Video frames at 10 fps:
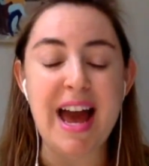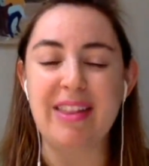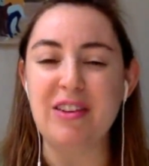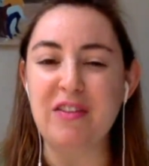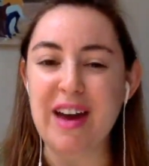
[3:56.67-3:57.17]

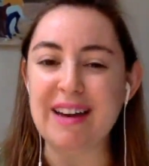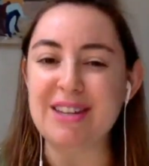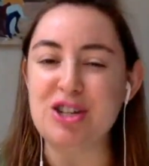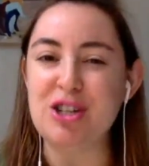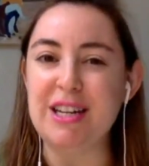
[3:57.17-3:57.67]
And the fact
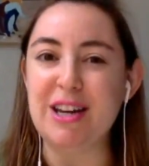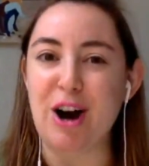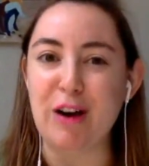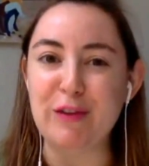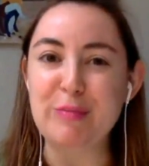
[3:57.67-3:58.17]
that she
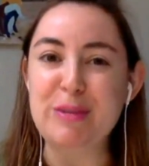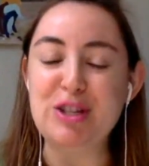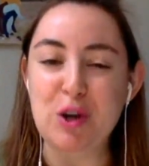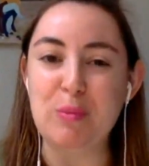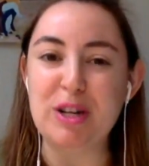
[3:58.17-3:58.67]
offered me
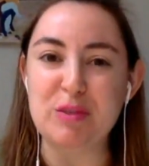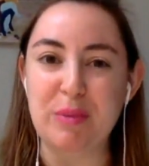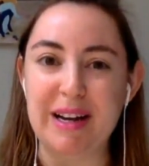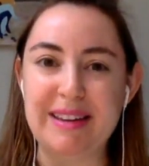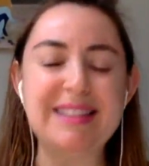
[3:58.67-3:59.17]
so much
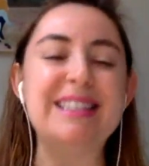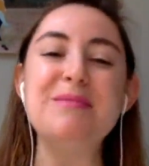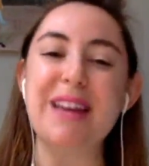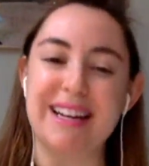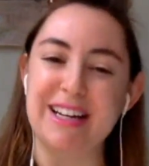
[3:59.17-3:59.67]
money, this
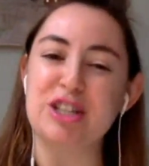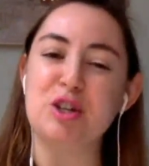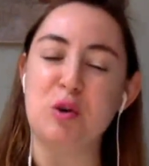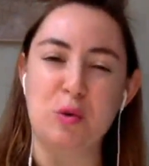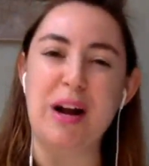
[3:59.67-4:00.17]
seemed like an
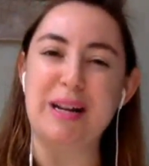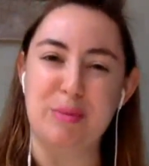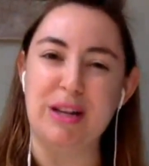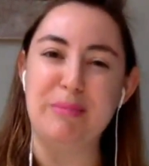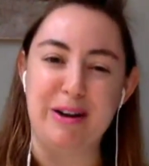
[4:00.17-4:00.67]

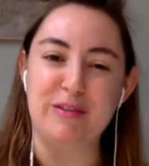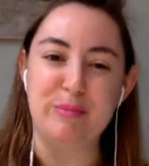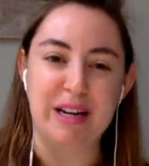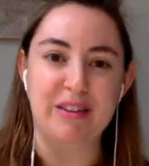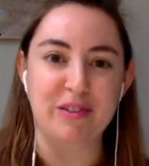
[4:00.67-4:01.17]
incredible amount of
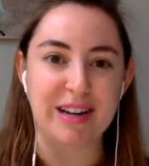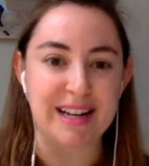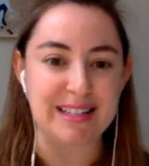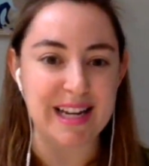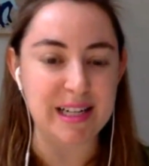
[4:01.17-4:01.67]
money for an
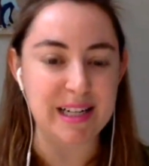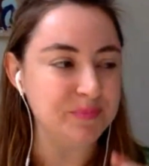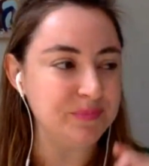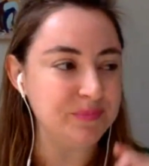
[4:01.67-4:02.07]
essay.